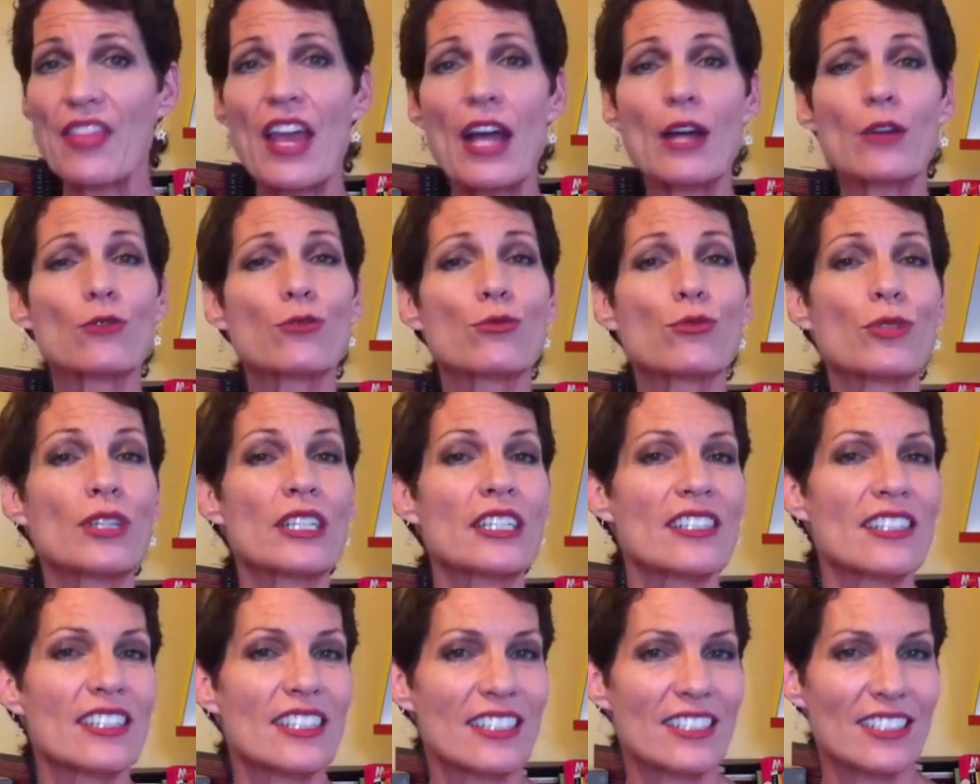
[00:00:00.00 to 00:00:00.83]
And that
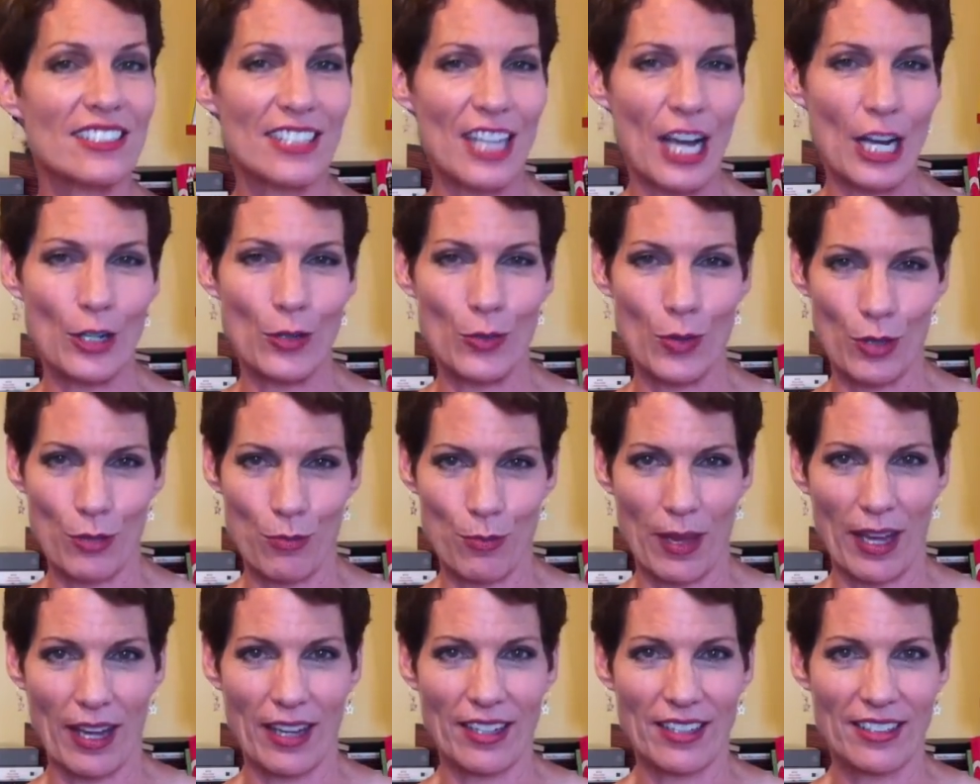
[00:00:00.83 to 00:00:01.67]
really stuck
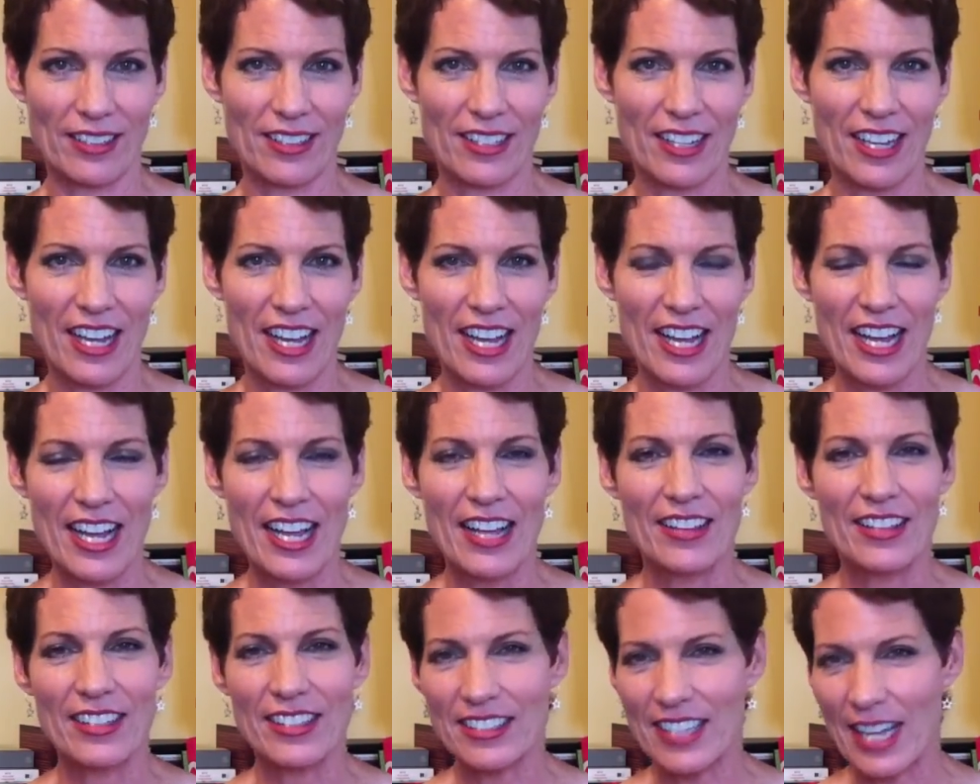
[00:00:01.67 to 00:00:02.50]
with me.
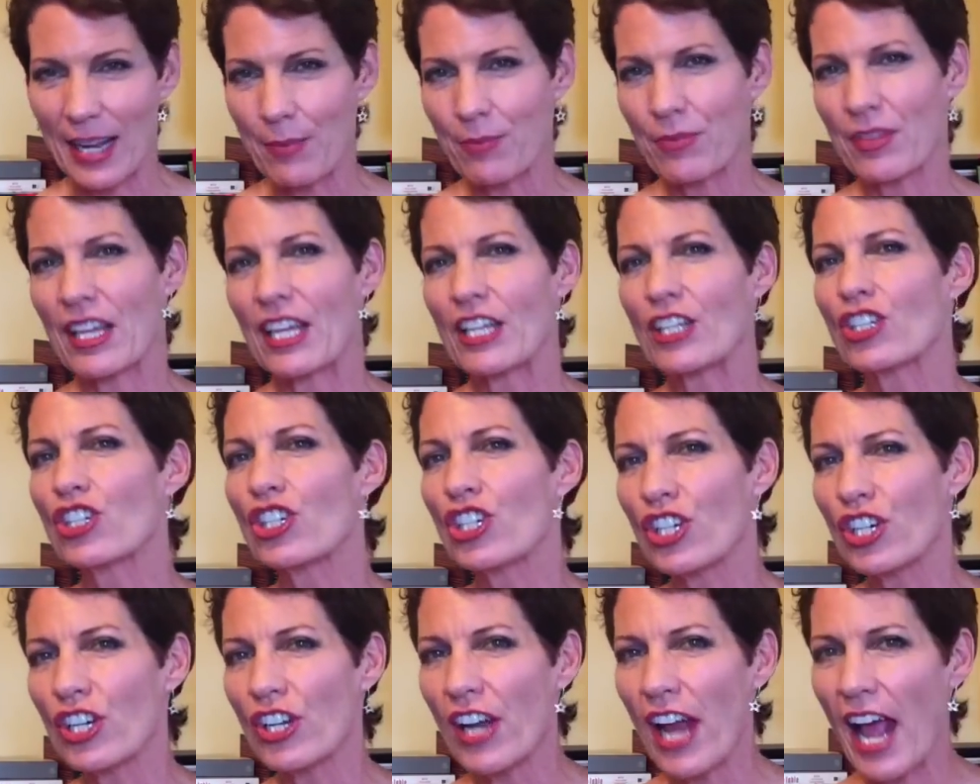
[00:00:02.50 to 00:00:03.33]
The same thing
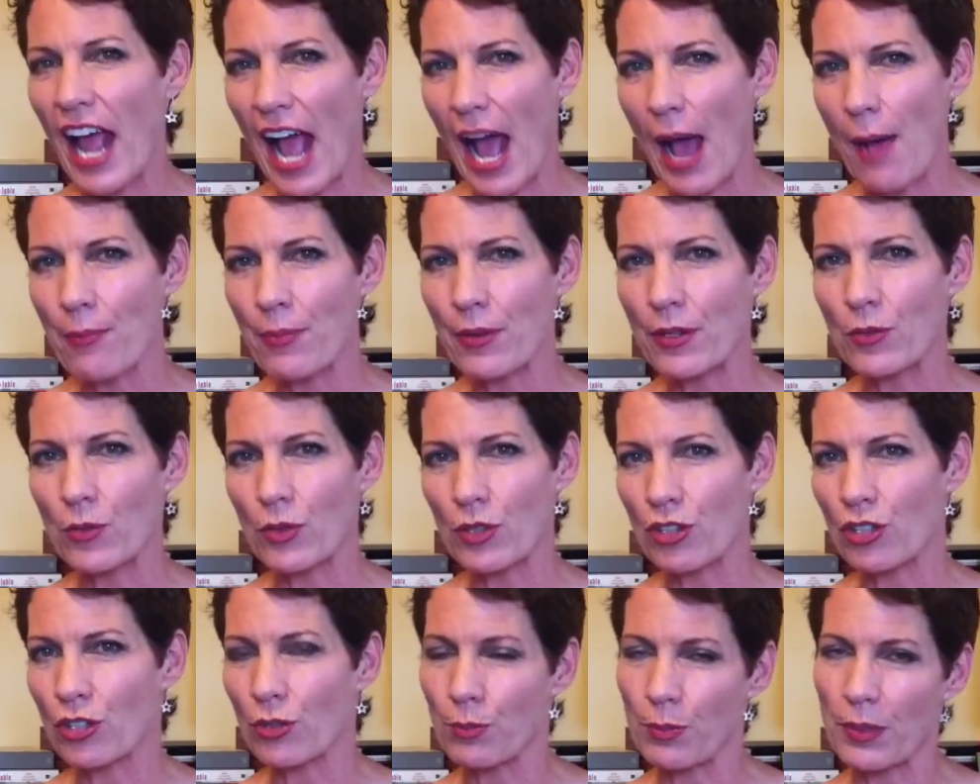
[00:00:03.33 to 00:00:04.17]
could
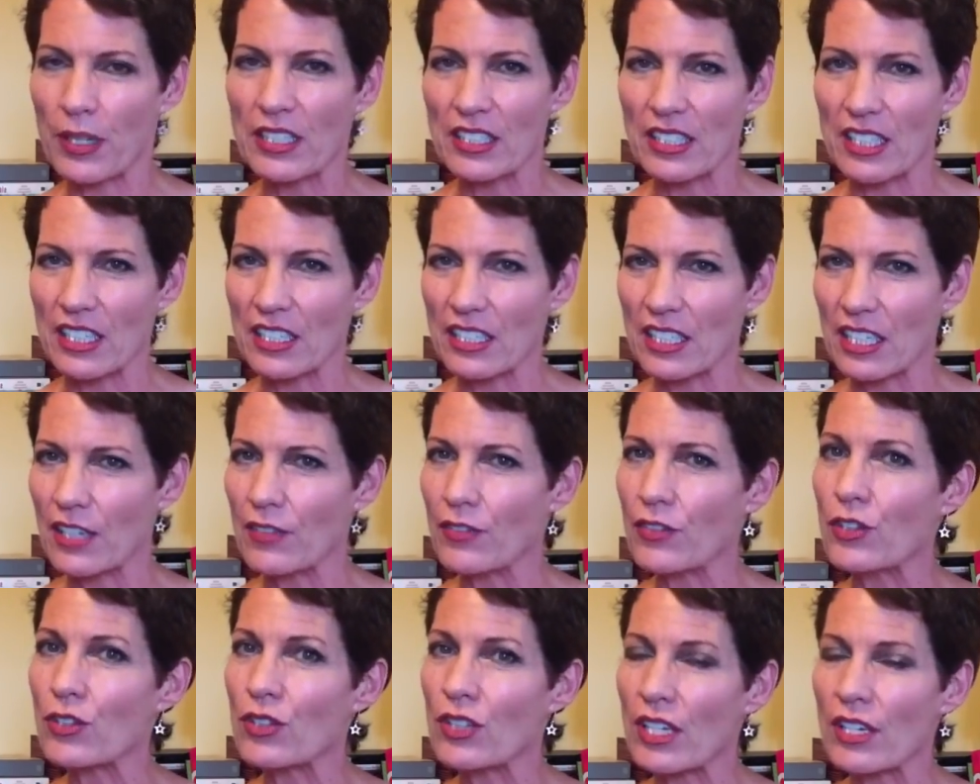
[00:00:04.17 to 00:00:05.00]
happen with your business
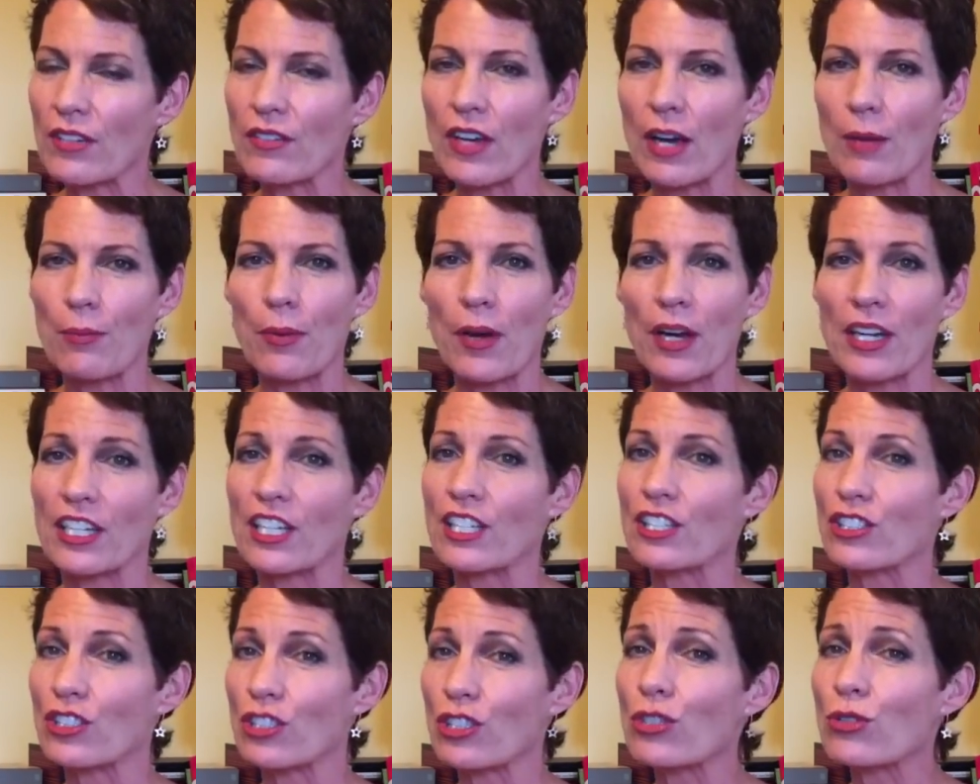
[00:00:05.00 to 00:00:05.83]
if you give up
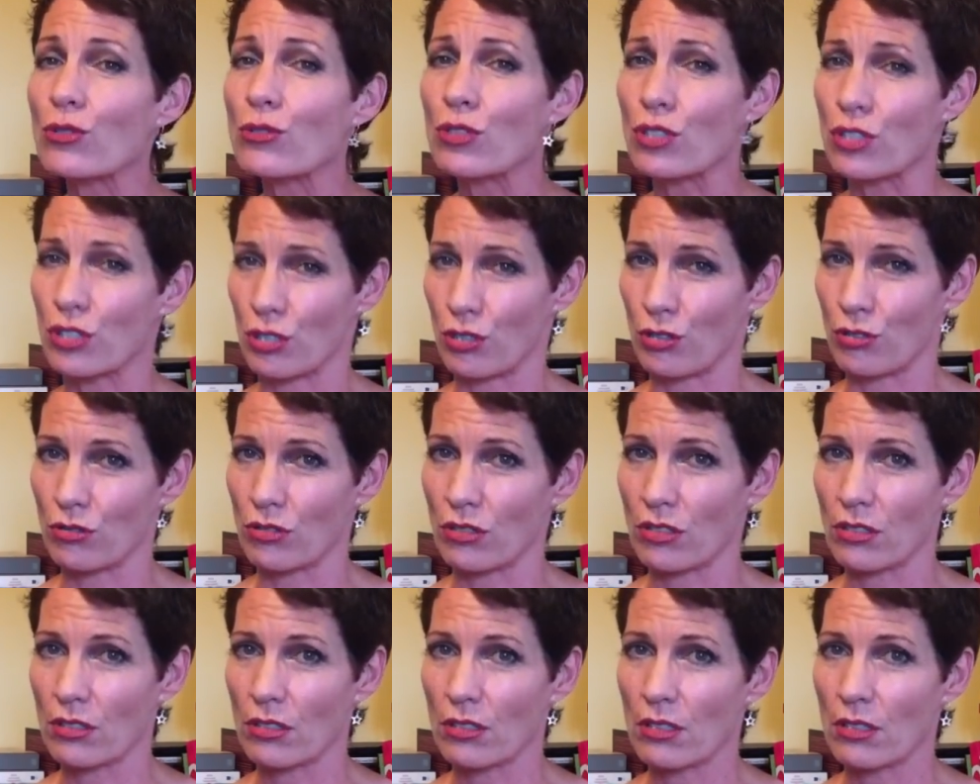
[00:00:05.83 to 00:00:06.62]
on it too soon.